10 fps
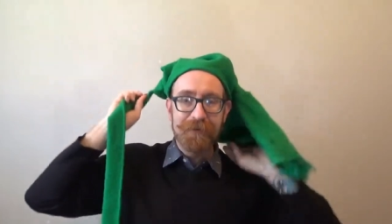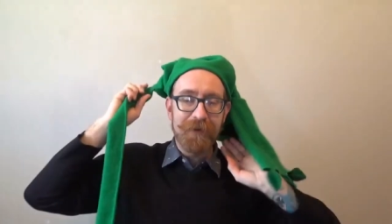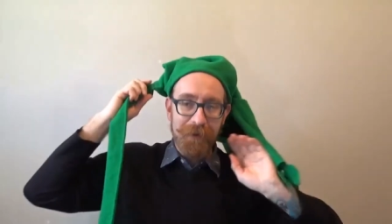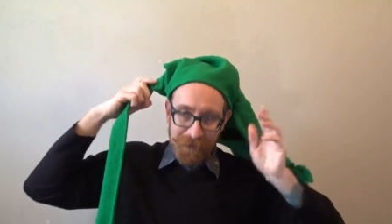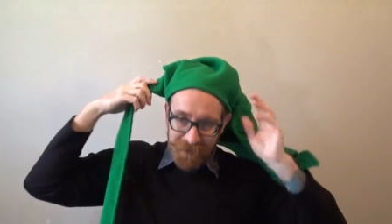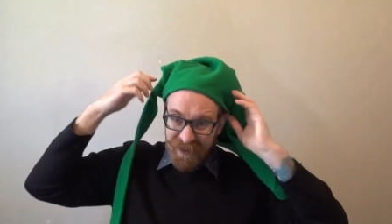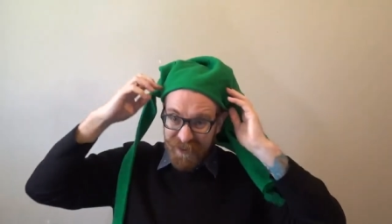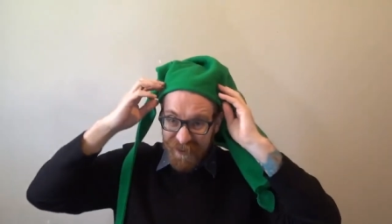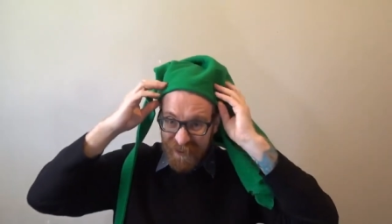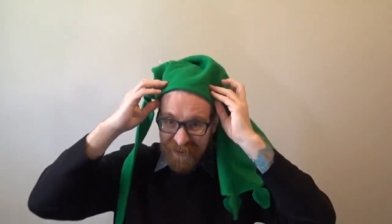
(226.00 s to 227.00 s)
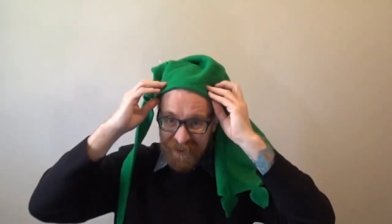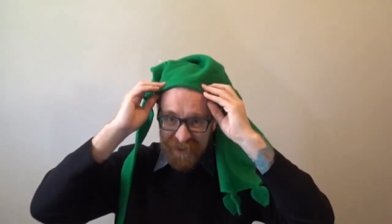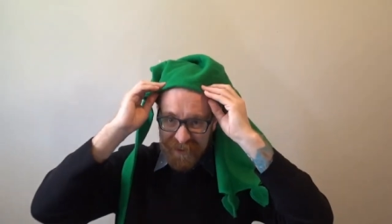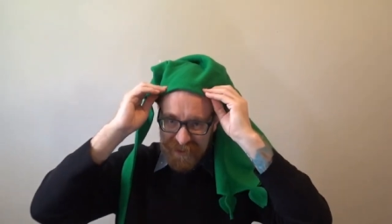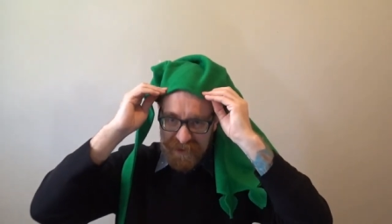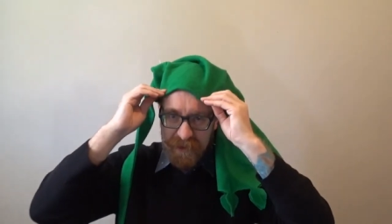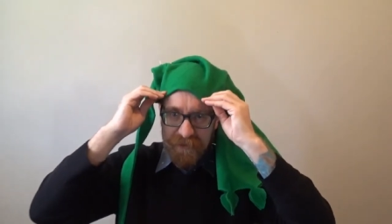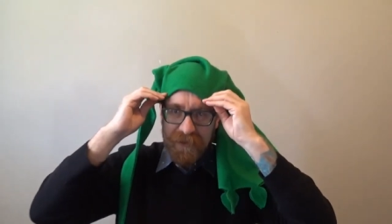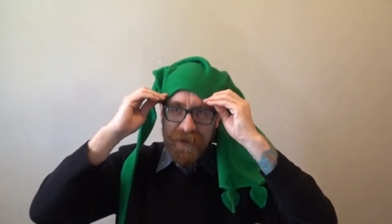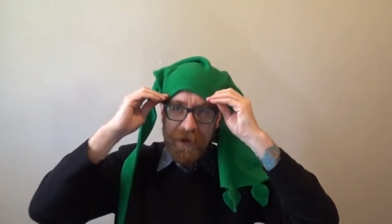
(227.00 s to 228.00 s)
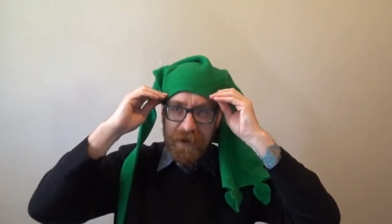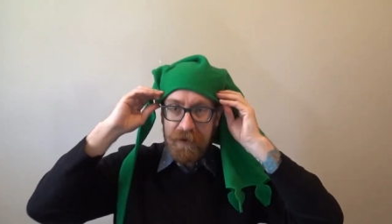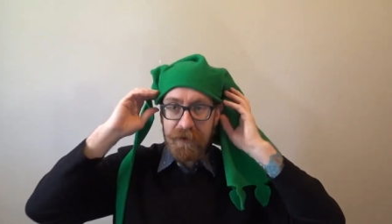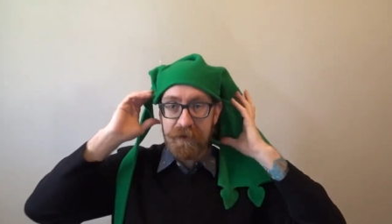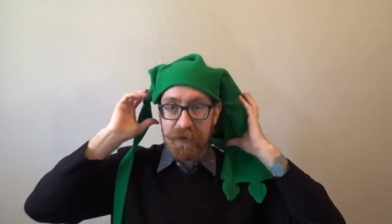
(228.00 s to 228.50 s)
there we go, just over the head,